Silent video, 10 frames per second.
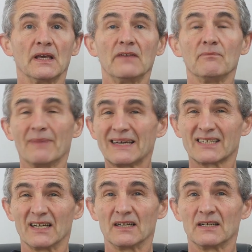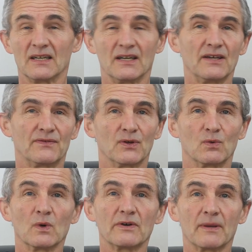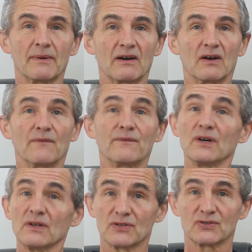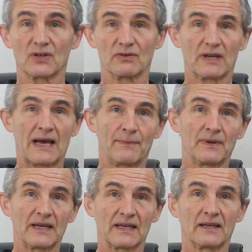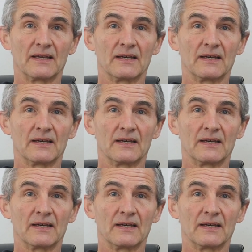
Even better, if you're worried about a further stroke happening.